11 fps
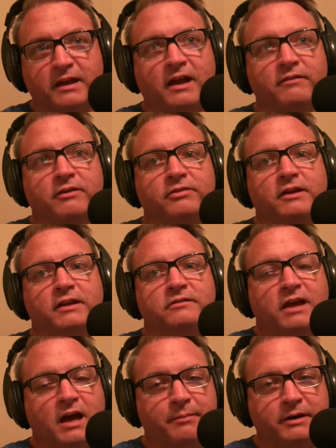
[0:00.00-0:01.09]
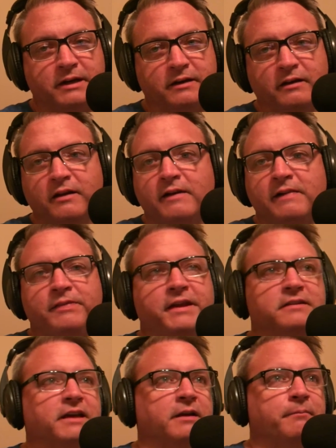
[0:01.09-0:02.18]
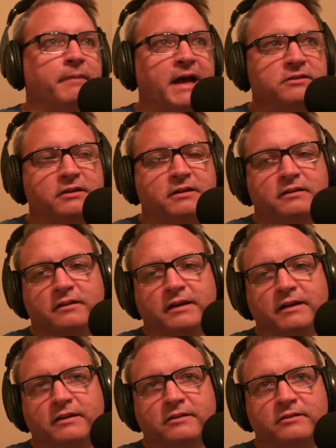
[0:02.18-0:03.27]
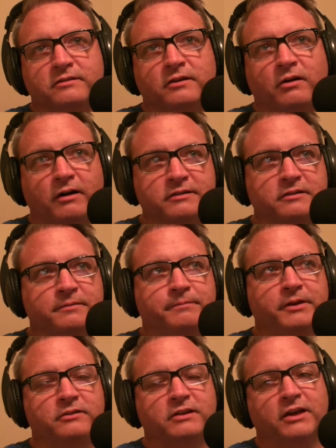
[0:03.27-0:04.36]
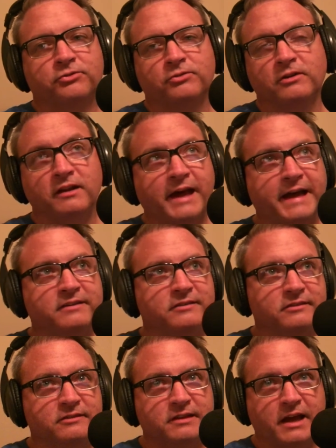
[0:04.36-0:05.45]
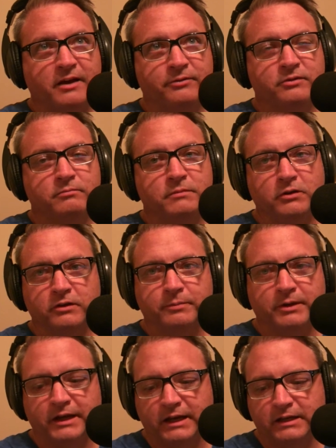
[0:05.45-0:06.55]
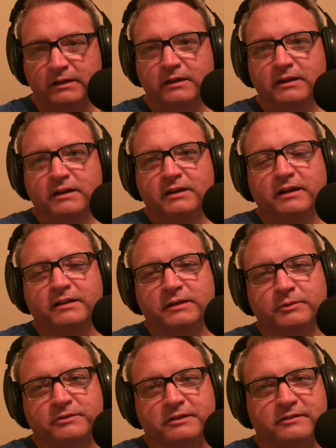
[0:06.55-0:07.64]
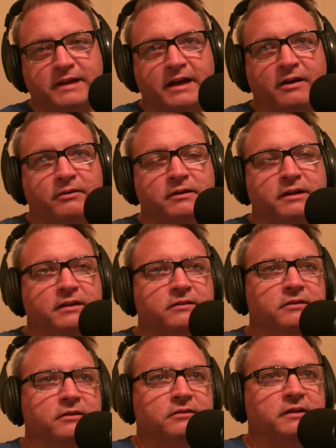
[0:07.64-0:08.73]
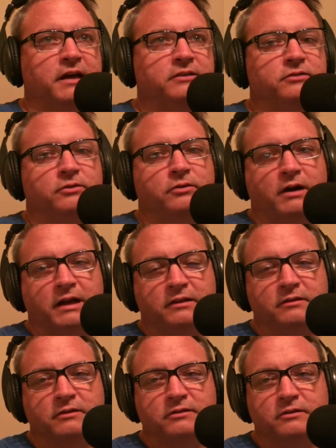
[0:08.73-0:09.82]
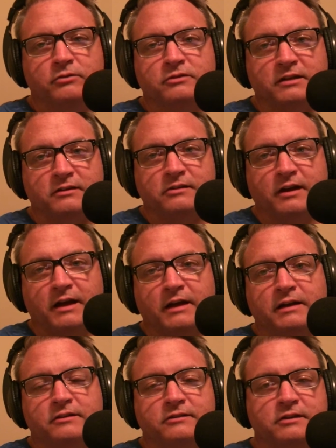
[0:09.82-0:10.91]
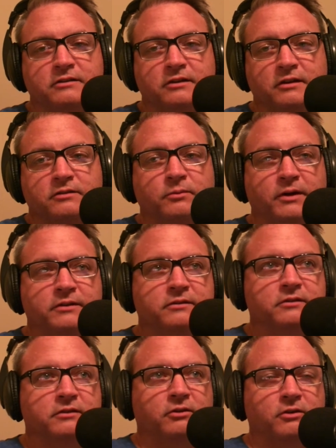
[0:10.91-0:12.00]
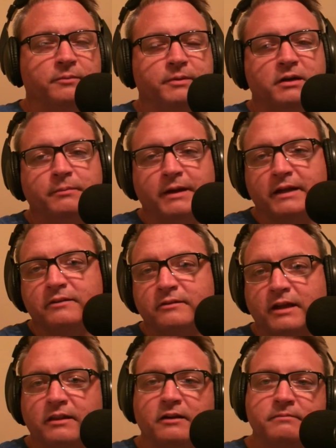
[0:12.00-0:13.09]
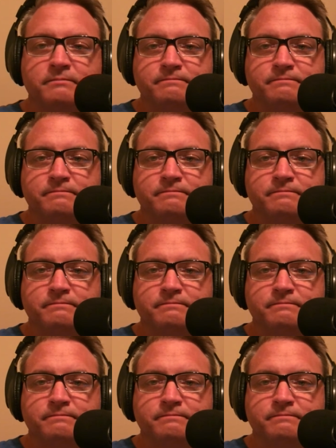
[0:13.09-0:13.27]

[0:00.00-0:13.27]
everything is happening. It's like magic. It is awesome. There's extra lights and sounds and music playing. And then when she's down, the skies are gray, there is no sunshine, and she just wants to curl up in her bed and stay there.